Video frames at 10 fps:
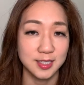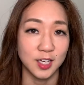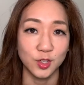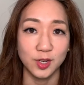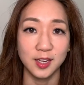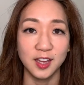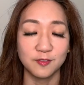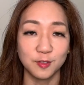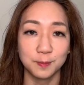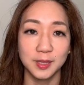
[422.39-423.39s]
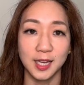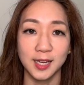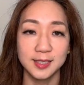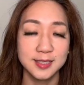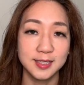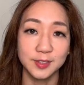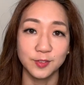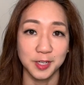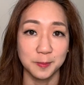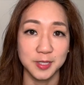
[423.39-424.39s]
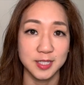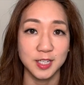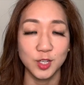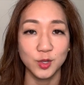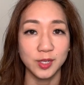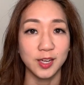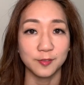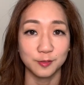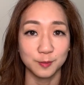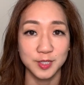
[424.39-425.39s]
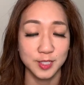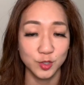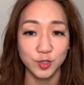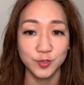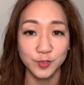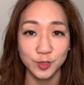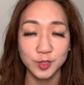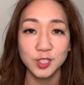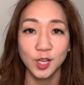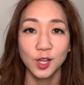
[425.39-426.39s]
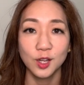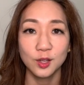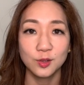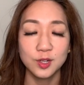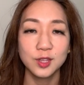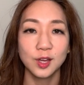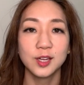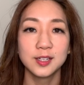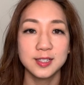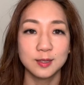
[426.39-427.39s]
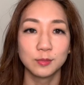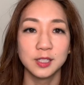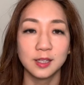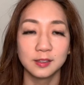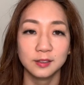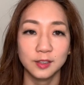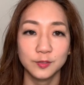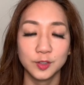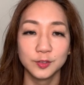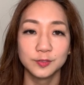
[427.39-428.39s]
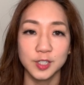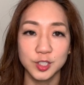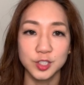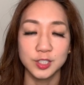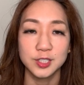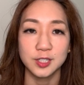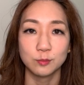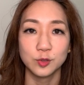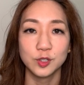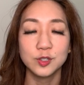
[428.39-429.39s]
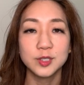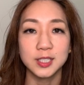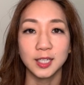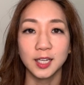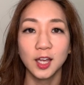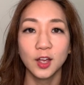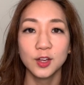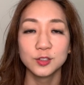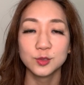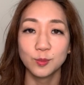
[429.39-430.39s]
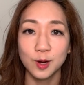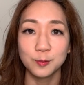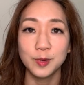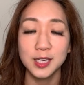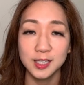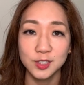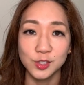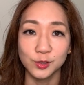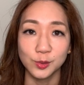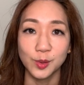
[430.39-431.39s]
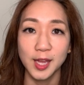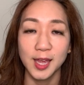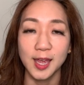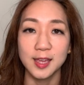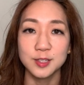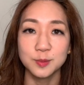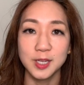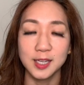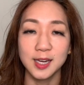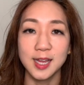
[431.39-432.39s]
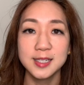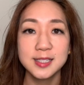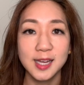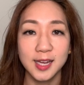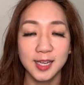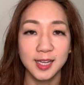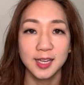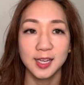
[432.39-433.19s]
that you can get from plants, like vitamin C you can get from citrus fruits, glutathione is something that the liver functions in producing. So what we can do is we can intake